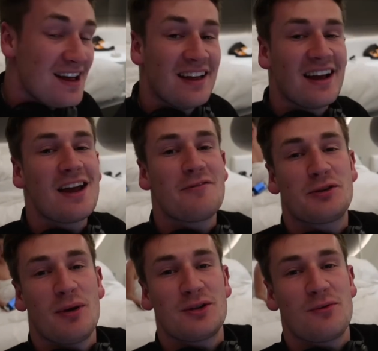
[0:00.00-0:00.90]
thank you ever
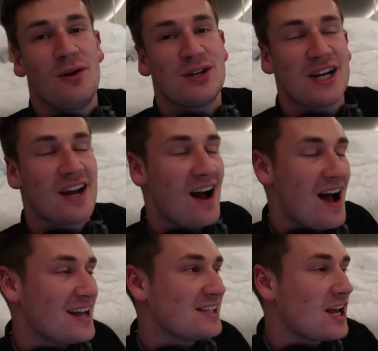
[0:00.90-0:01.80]
so much for watching,
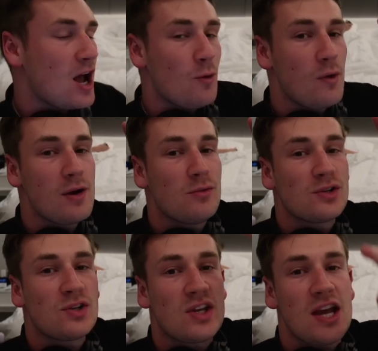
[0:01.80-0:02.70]
guys. We will
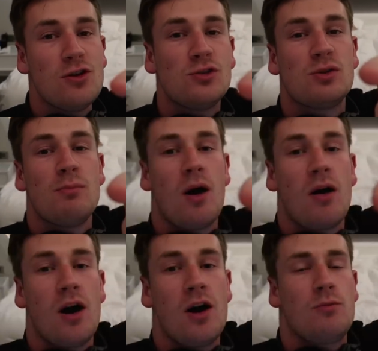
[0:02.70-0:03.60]
see you
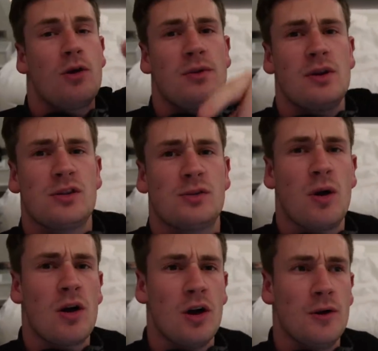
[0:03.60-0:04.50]
tomorrow. What are we doing
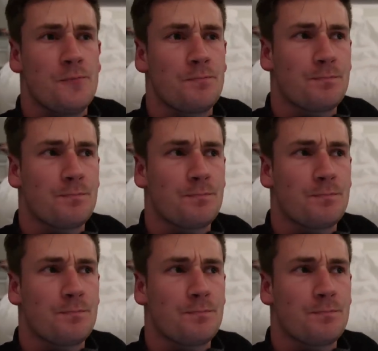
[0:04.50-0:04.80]
tomorrow?